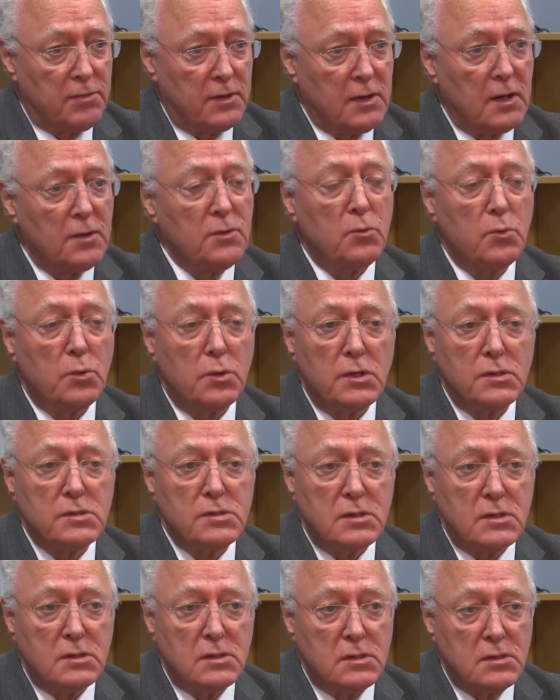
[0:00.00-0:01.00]
In other
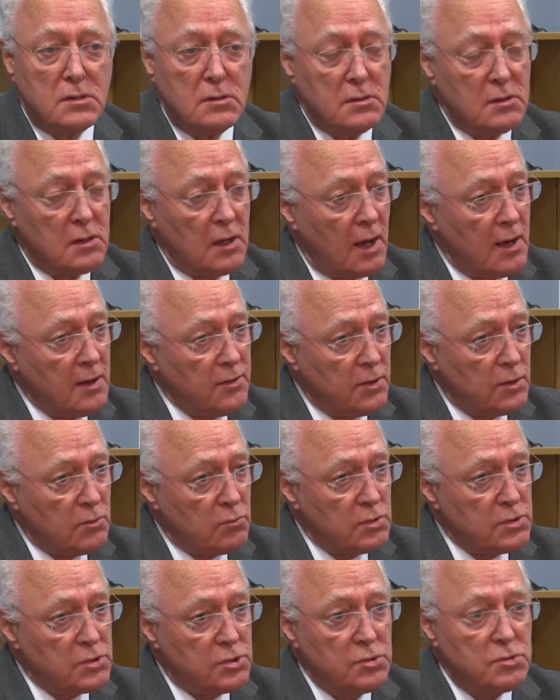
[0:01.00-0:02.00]
words, it neither
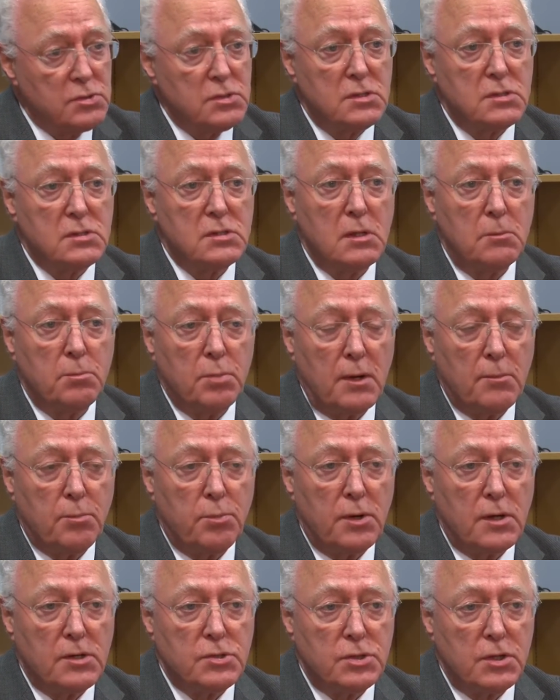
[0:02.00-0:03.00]
reduces the blood
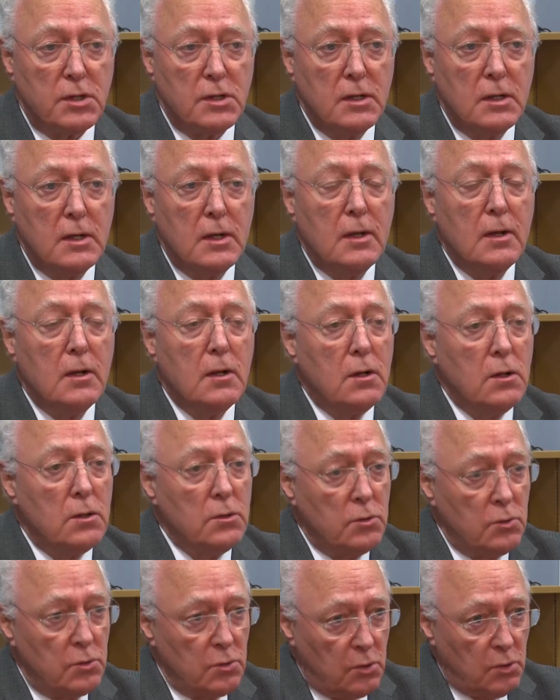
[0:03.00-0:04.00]
pressure
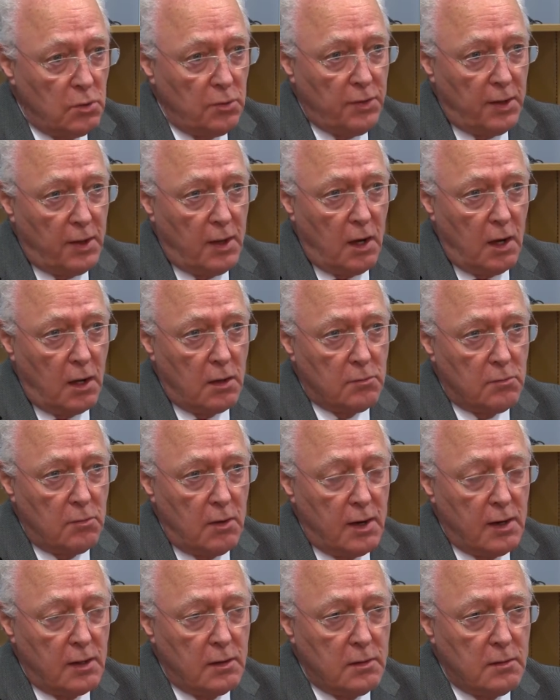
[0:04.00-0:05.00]
nor the heart
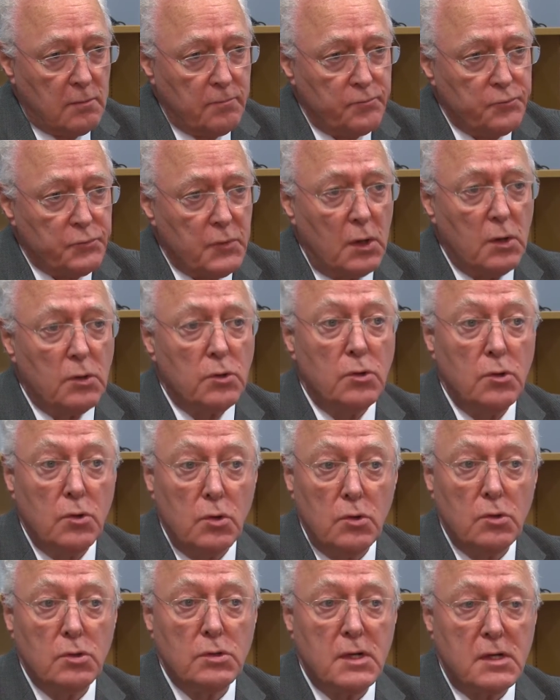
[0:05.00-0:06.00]
rate, and
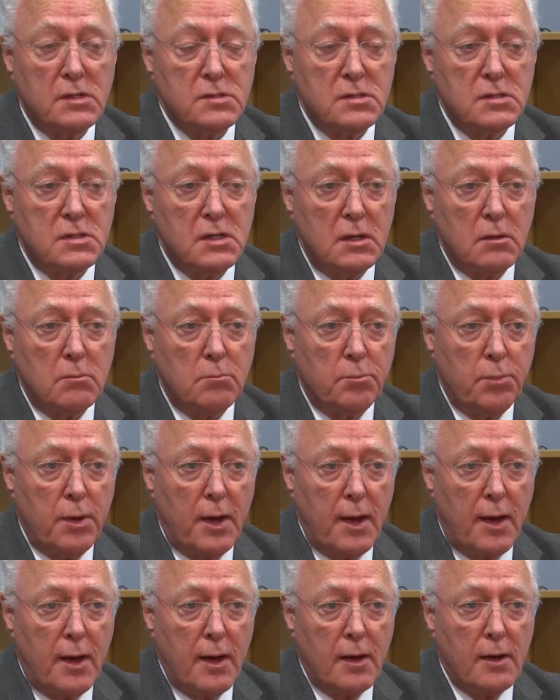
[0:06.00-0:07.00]
nor does it
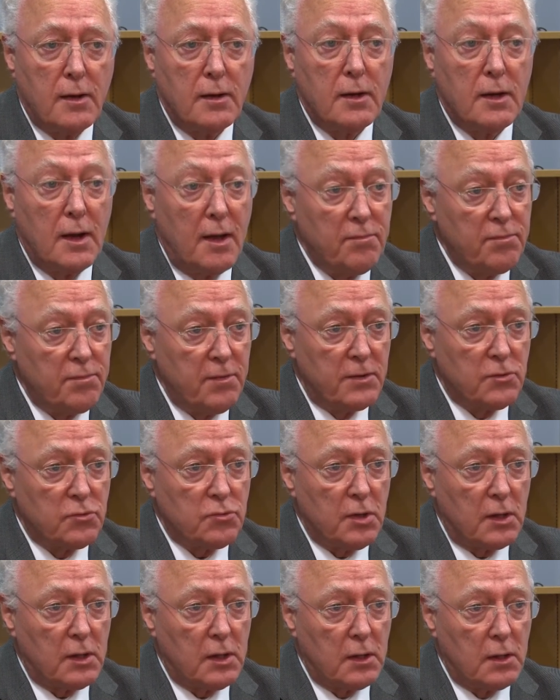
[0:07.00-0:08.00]
impair left
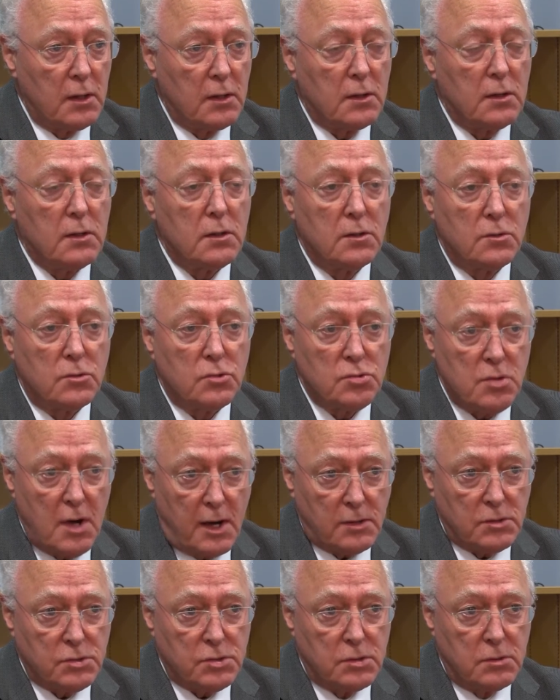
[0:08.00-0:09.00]
ventricular
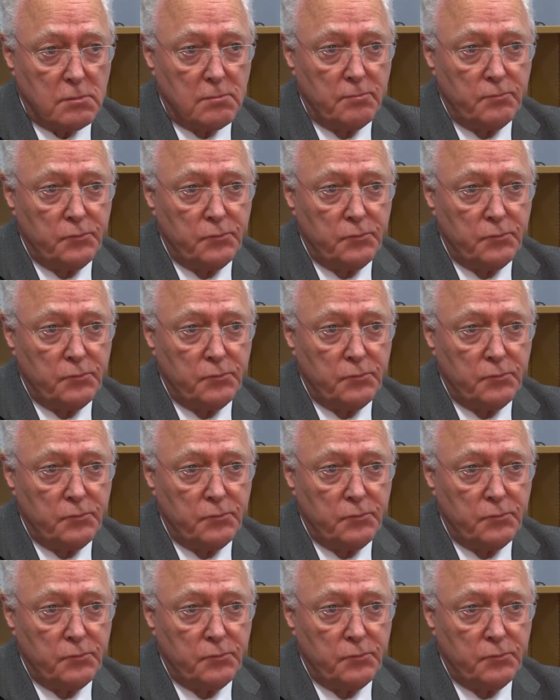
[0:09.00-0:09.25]
contraction.